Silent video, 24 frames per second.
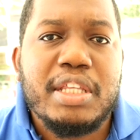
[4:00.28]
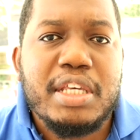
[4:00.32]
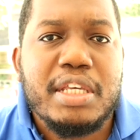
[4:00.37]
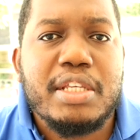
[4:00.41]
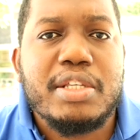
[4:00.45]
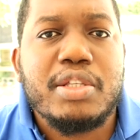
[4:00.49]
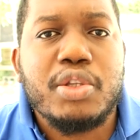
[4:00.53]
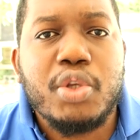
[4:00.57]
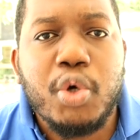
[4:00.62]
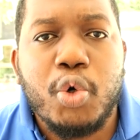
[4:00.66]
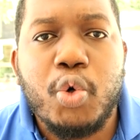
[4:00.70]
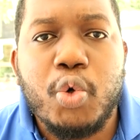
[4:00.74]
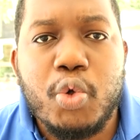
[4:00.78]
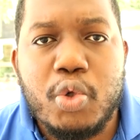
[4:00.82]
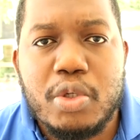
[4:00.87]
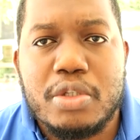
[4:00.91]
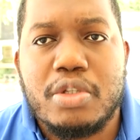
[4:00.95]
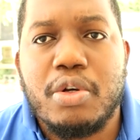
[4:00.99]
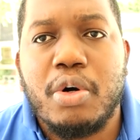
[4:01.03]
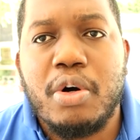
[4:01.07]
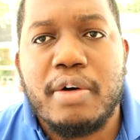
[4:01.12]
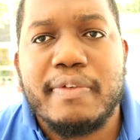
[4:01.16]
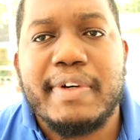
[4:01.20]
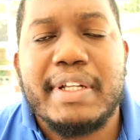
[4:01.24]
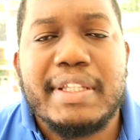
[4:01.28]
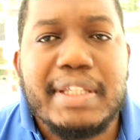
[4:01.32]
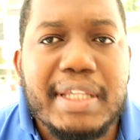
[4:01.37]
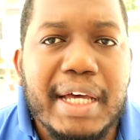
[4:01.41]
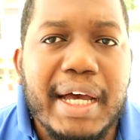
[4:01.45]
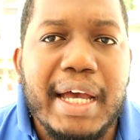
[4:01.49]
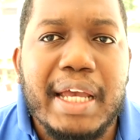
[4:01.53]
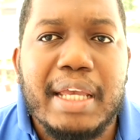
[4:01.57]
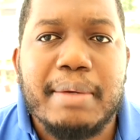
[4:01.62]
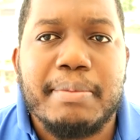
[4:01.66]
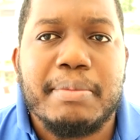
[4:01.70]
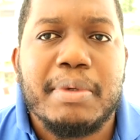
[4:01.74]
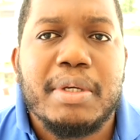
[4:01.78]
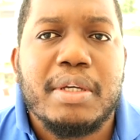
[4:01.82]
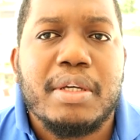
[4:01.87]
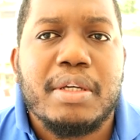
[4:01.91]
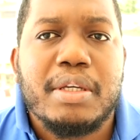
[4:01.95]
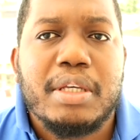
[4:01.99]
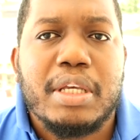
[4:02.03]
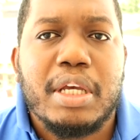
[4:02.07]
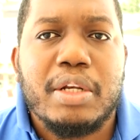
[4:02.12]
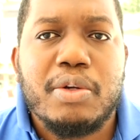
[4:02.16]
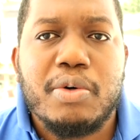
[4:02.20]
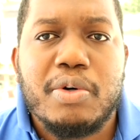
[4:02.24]
these tools over time.
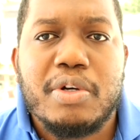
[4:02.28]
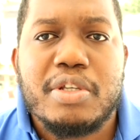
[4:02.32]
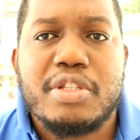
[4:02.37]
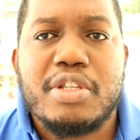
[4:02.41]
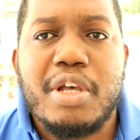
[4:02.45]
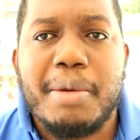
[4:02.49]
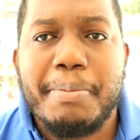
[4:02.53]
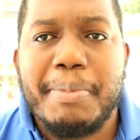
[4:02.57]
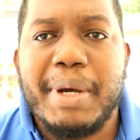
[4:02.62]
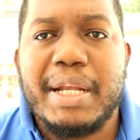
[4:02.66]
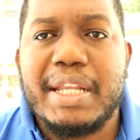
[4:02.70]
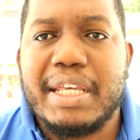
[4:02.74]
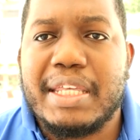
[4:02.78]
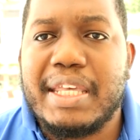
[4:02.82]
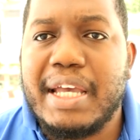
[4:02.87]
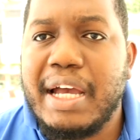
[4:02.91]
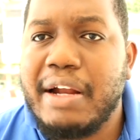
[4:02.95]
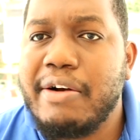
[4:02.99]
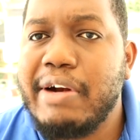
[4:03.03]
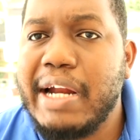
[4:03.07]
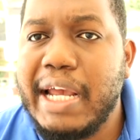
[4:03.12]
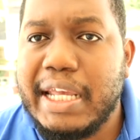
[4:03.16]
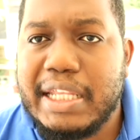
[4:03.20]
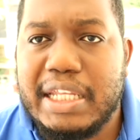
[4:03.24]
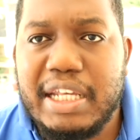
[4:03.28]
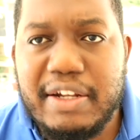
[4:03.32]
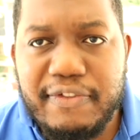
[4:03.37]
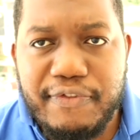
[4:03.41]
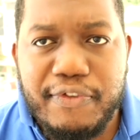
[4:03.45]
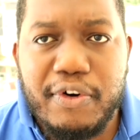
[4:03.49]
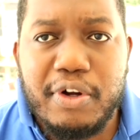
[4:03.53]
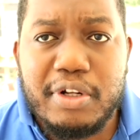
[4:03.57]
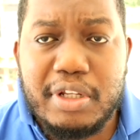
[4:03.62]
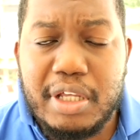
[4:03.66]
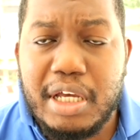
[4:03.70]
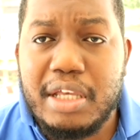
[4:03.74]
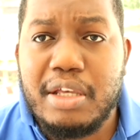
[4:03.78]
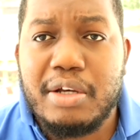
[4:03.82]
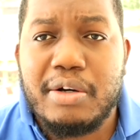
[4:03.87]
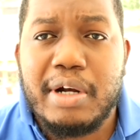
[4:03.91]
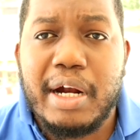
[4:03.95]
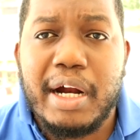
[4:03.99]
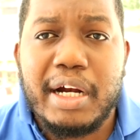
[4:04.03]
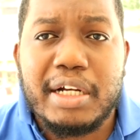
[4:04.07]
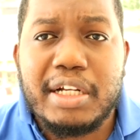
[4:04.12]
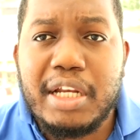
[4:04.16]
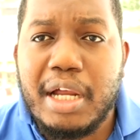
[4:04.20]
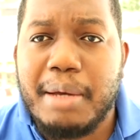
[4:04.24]
You know, somebody can write in front of you,
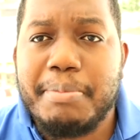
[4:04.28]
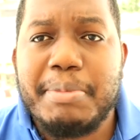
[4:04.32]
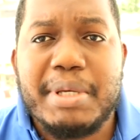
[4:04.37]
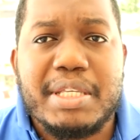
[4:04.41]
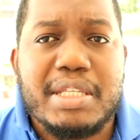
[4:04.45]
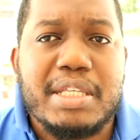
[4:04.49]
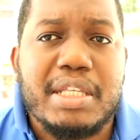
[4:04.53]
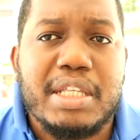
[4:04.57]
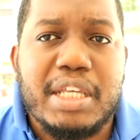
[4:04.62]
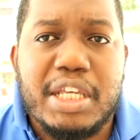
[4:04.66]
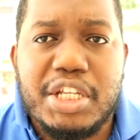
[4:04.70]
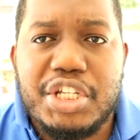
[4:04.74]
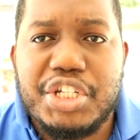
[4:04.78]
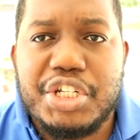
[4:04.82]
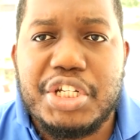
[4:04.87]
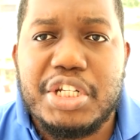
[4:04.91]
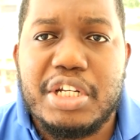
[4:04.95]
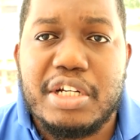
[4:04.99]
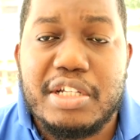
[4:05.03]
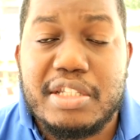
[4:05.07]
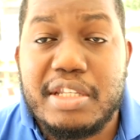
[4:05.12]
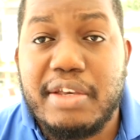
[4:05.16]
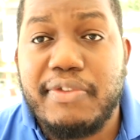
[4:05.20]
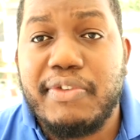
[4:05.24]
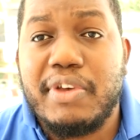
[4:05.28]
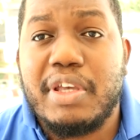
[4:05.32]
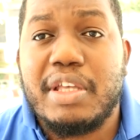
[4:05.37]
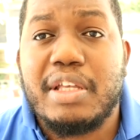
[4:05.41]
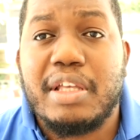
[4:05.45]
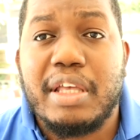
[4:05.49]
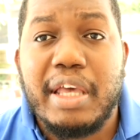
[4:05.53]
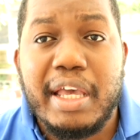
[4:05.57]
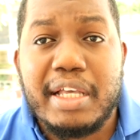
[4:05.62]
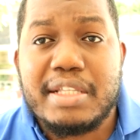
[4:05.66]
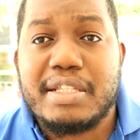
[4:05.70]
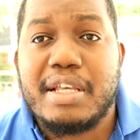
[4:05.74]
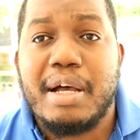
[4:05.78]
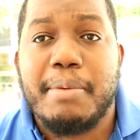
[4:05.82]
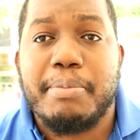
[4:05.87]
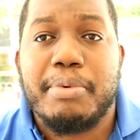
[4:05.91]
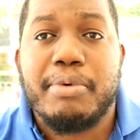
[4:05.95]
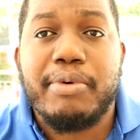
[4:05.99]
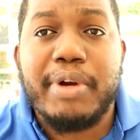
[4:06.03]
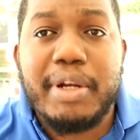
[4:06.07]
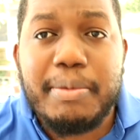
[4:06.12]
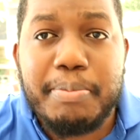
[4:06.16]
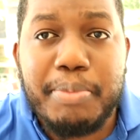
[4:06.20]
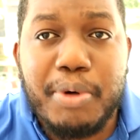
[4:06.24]
or top mixing engineer. So, for
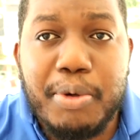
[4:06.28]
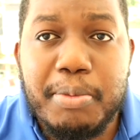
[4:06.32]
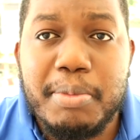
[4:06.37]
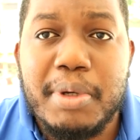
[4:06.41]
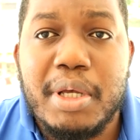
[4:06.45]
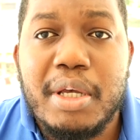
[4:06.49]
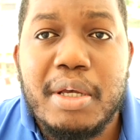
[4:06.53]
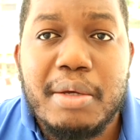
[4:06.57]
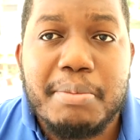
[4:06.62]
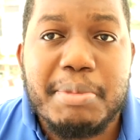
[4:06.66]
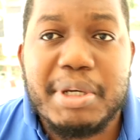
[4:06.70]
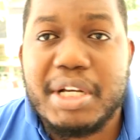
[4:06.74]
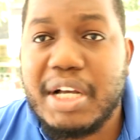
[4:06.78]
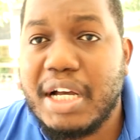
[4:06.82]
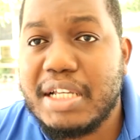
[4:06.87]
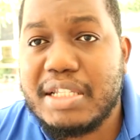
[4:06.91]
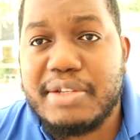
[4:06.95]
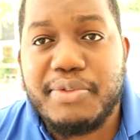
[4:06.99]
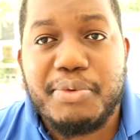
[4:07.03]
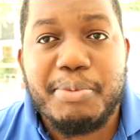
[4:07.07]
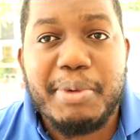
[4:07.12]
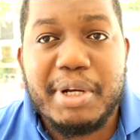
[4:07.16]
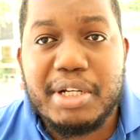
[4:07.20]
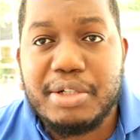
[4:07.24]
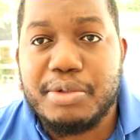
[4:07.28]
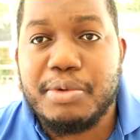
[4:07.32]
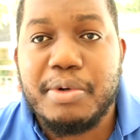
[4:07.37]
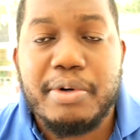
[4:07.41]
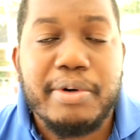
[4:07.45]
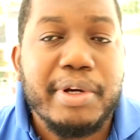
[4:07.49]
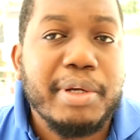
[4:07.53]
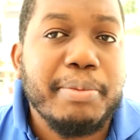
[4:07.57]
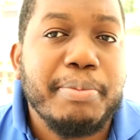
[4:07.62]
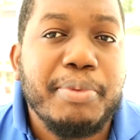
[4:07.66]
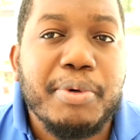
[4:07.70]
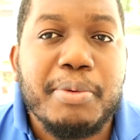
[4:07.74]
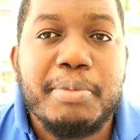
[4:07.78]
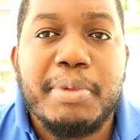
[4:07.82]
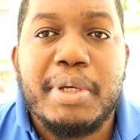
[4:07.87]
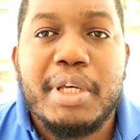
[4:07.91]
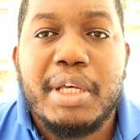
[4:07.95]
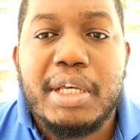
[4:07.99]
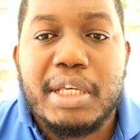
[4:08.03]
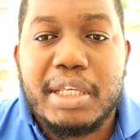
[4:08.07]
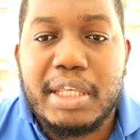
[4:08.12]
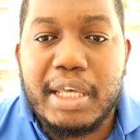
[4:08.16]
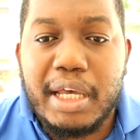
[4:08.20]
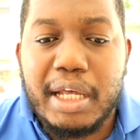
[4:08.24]
example, Red Boom, because everybody know Red Boom,
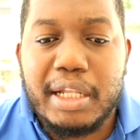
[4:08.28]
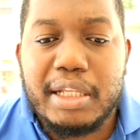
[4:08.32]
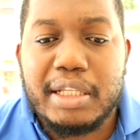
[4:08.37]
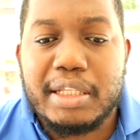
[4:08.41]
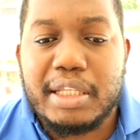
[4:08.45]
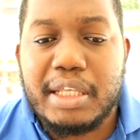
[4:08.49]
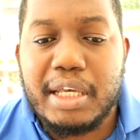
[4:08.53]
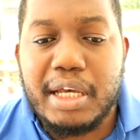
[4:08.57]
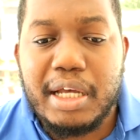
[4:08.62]
can